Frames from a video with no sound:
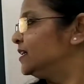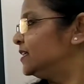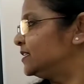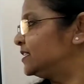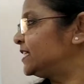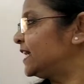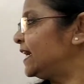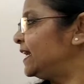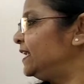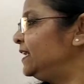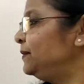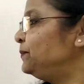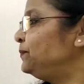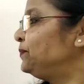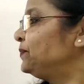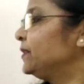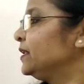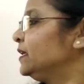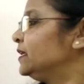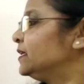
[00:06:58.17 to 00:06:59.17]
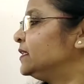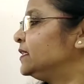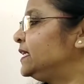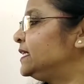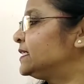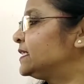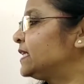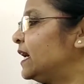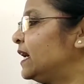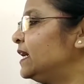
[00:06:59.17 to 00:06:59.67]
Child,
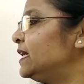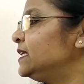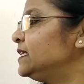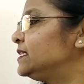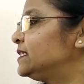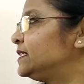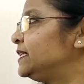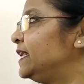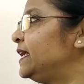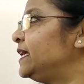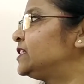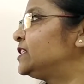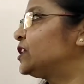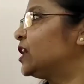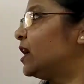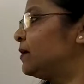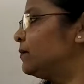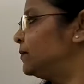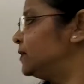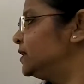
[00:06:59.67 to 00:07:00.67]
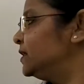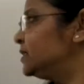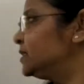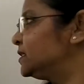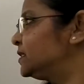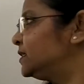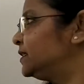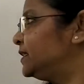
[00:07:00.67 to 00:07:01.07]
these are snake charmers.